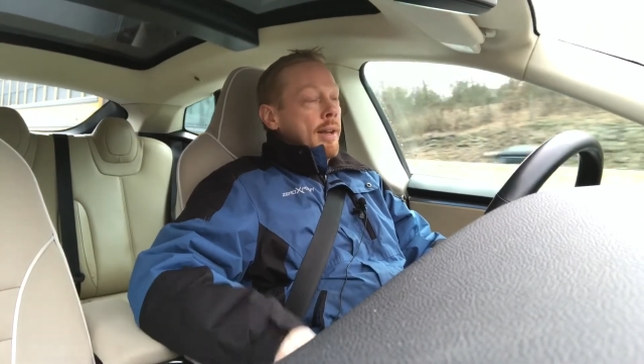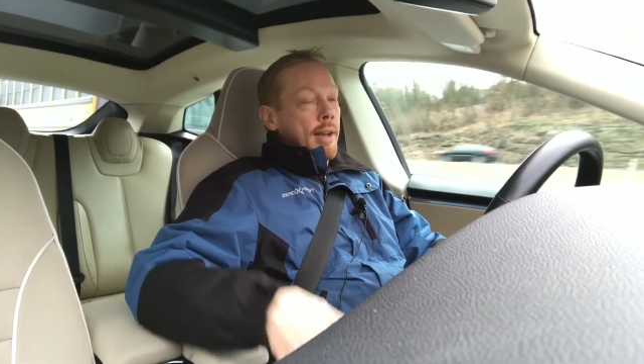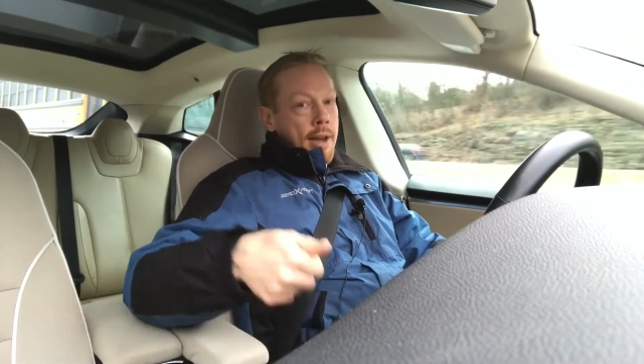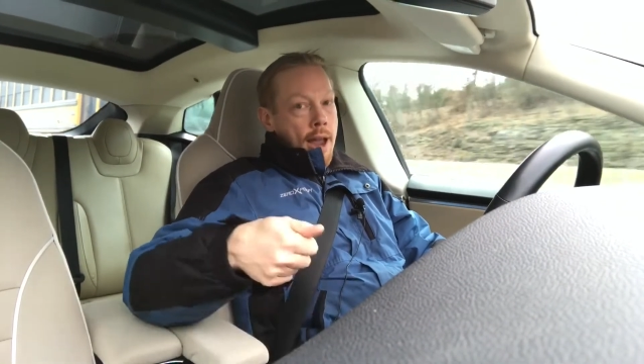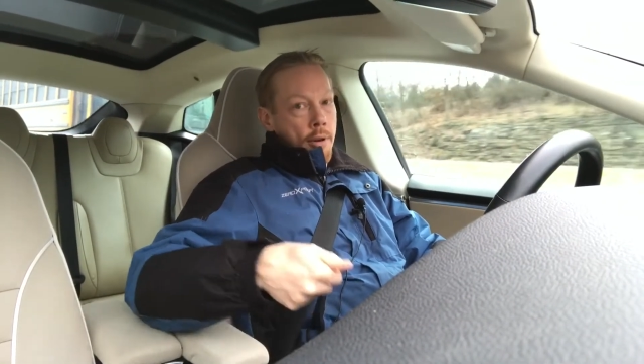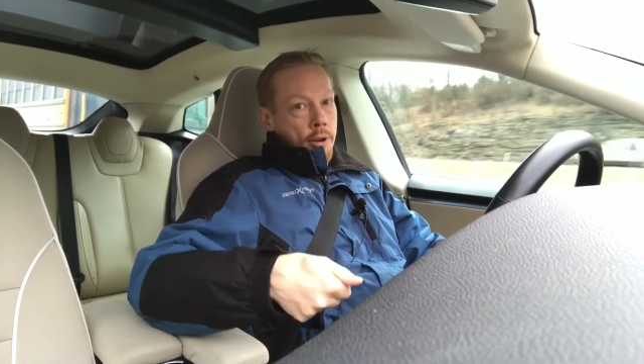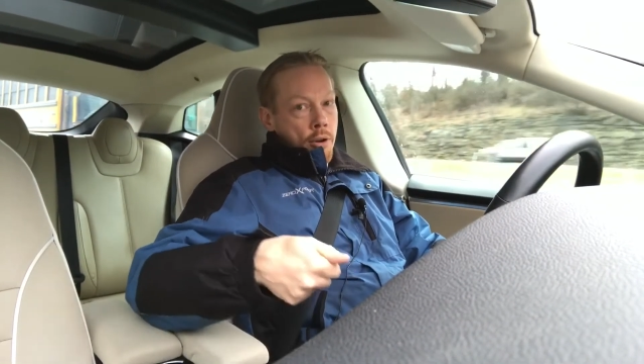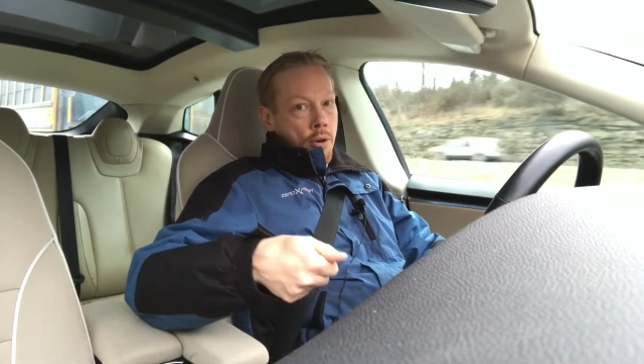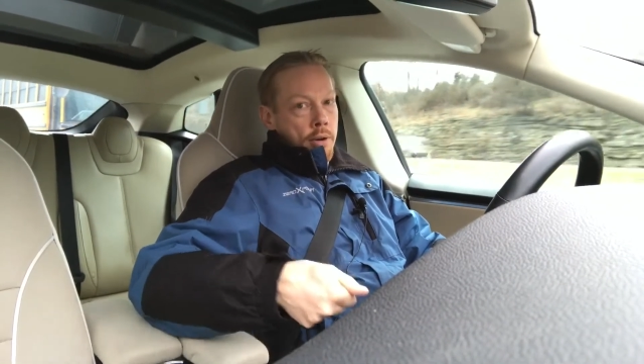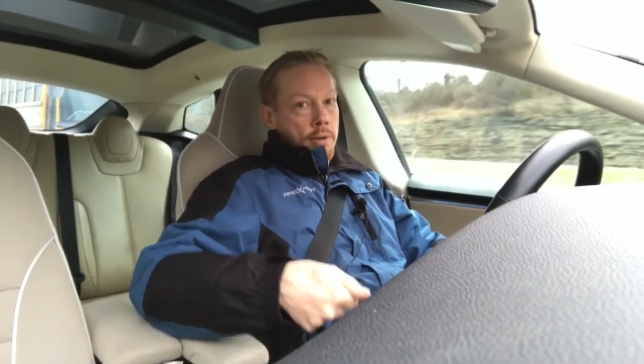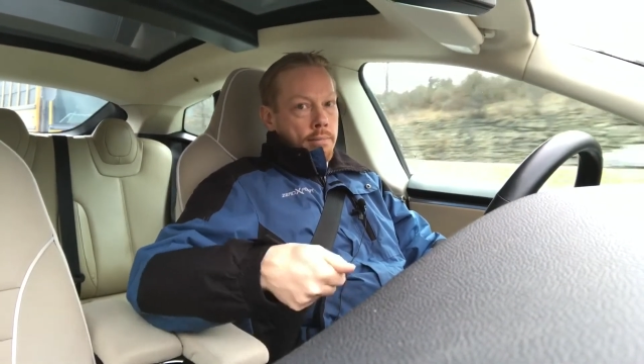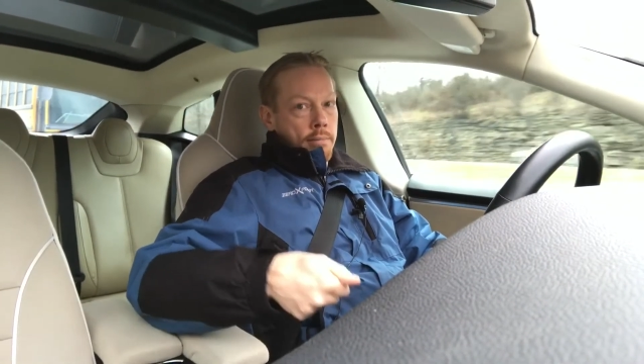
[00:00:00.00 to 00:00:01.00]
and now you
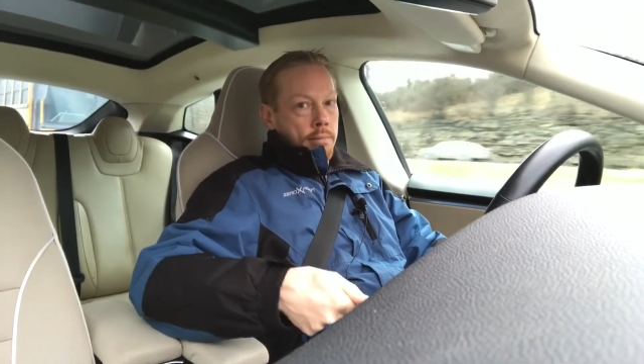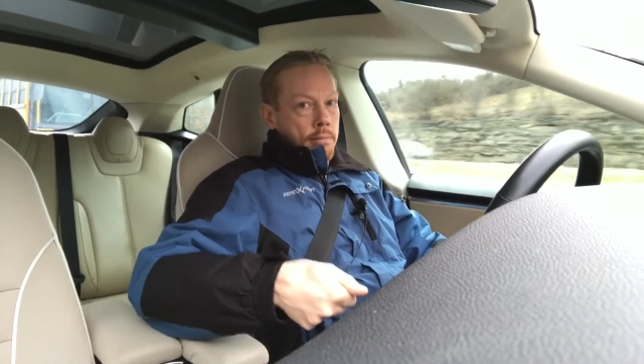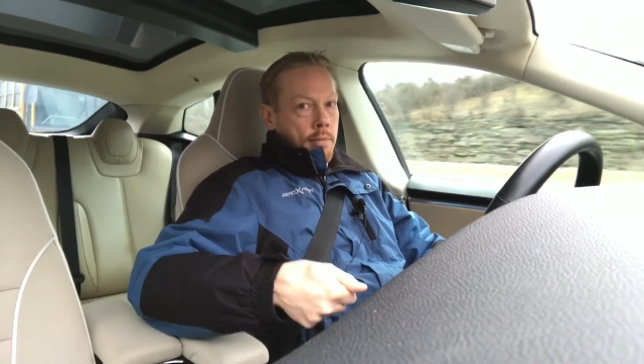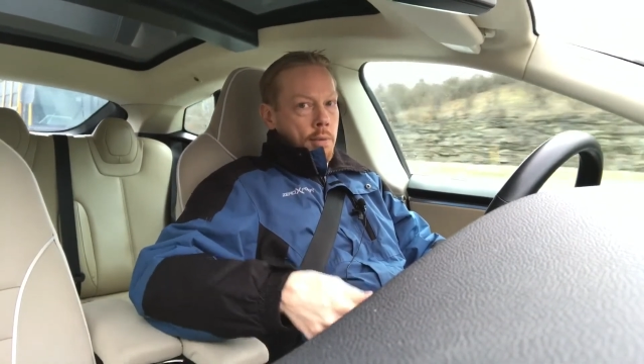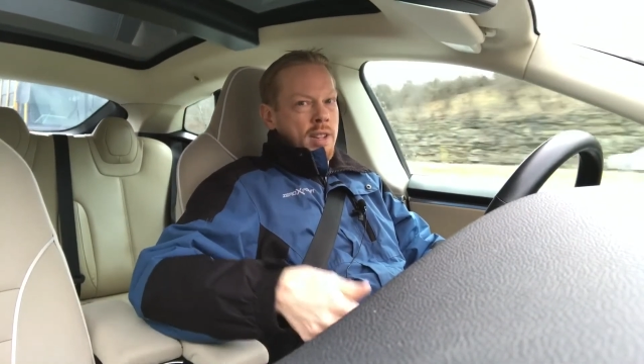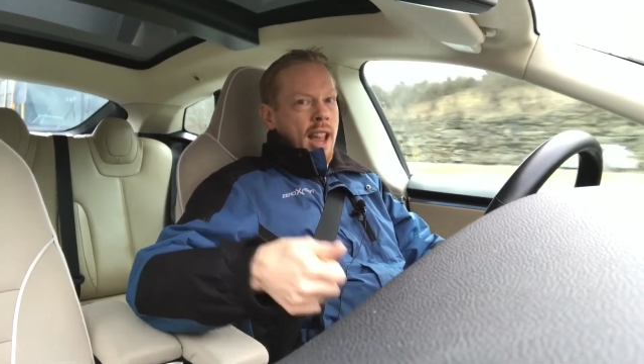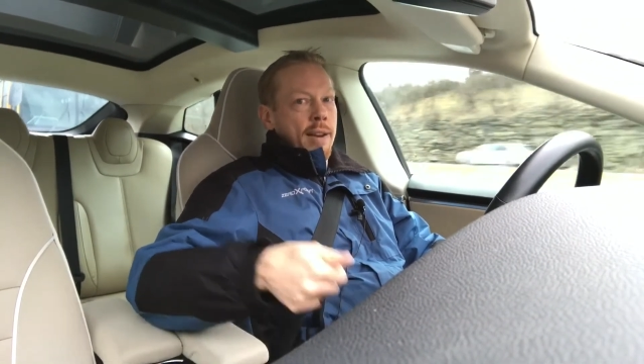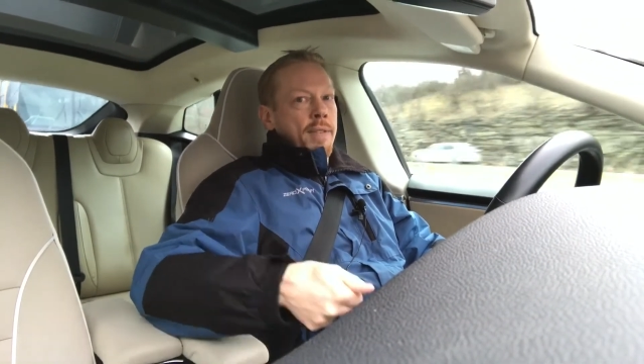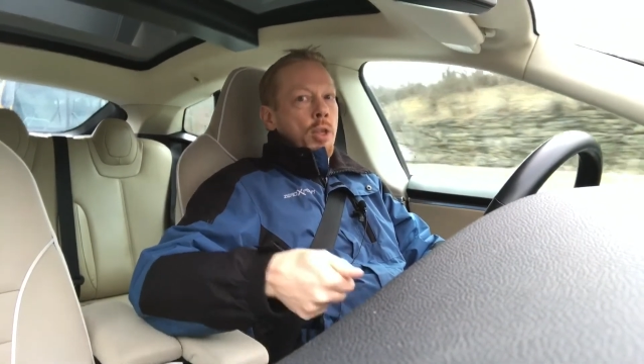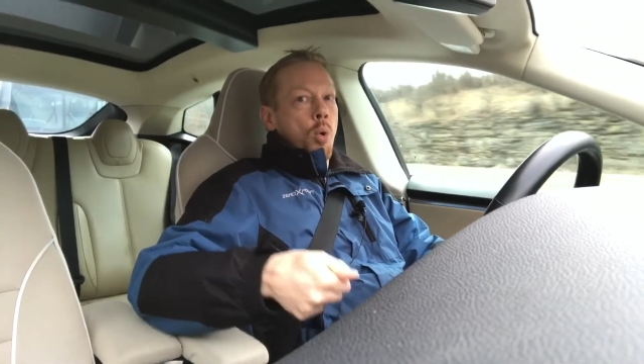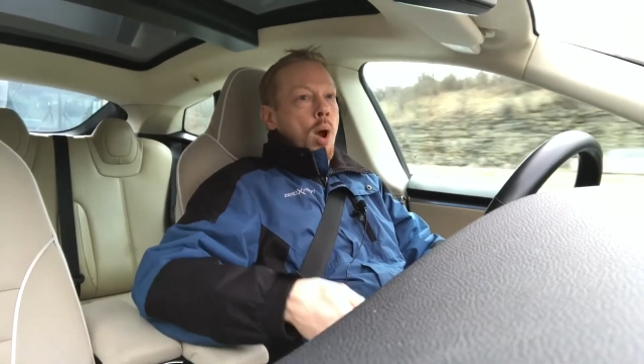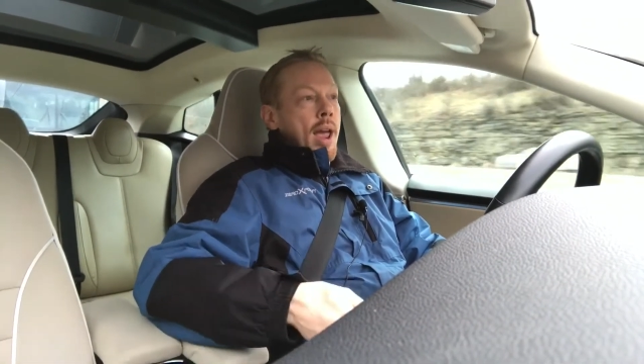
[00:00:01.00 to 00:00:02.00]
couldn't, it was kind of
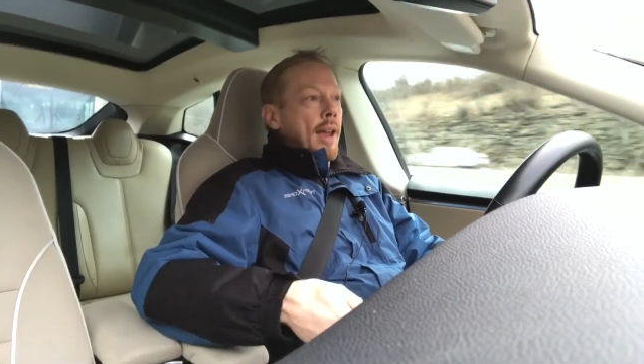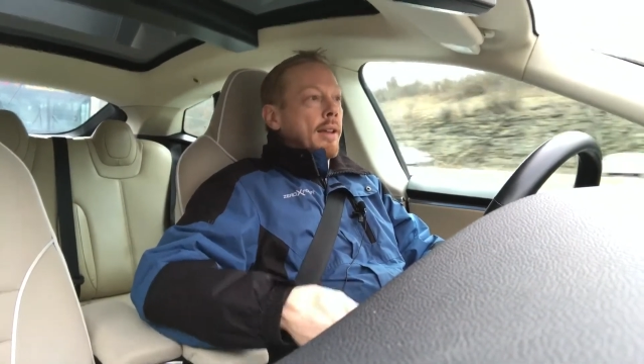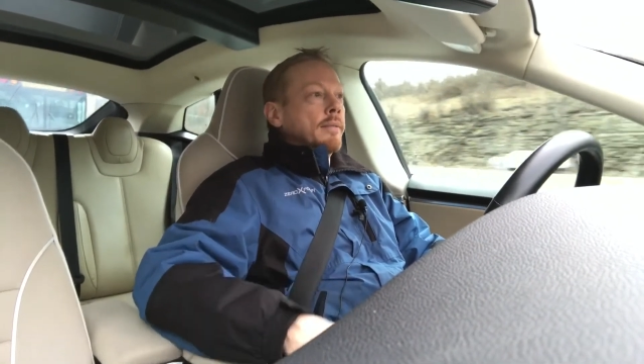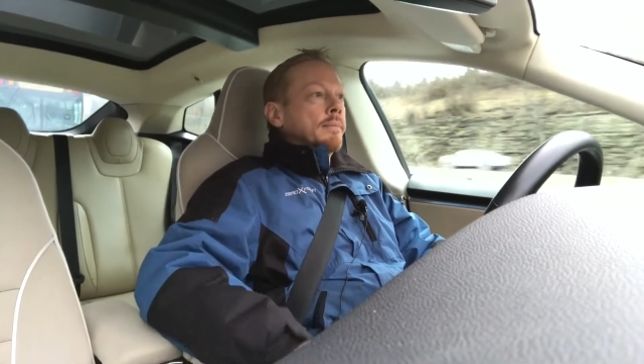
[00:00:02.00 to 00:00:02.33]
in the way.